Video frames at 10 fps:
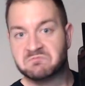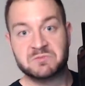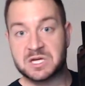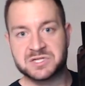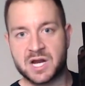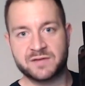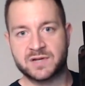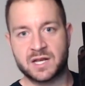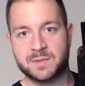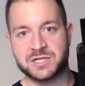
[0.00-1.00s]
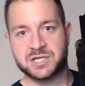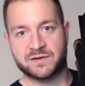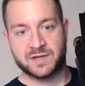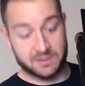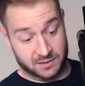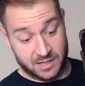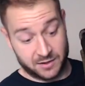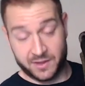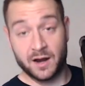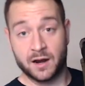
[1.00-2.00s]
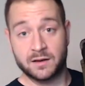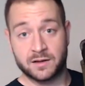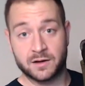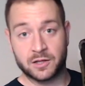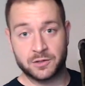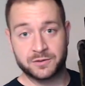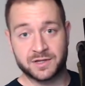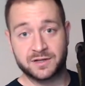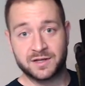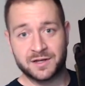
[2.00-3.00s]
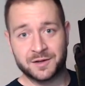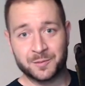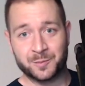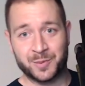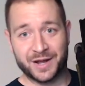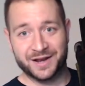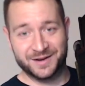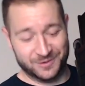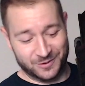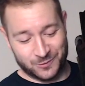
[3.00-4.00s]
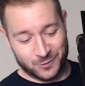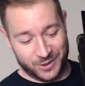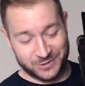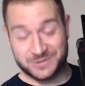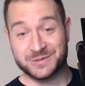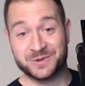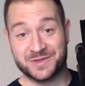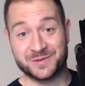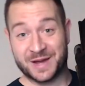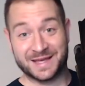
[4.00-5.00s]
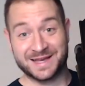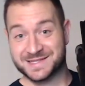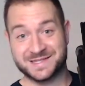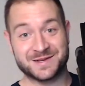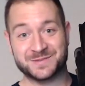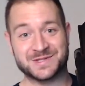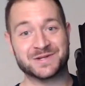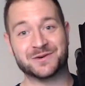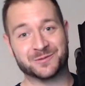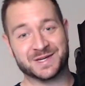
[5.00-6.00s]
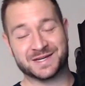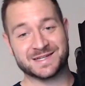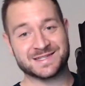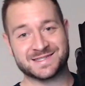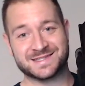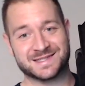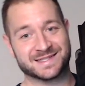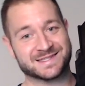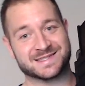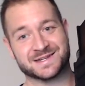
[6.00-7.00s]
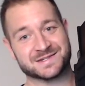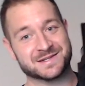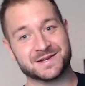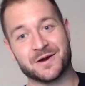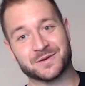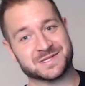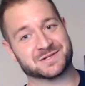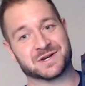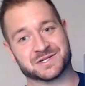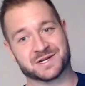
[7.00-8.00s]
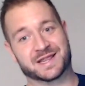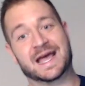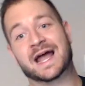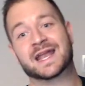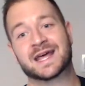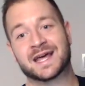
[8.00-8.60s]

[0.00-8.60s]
There's not even any mention of it. They're included, but what you do with them, I guess, is up to you, because there's no instruction on that.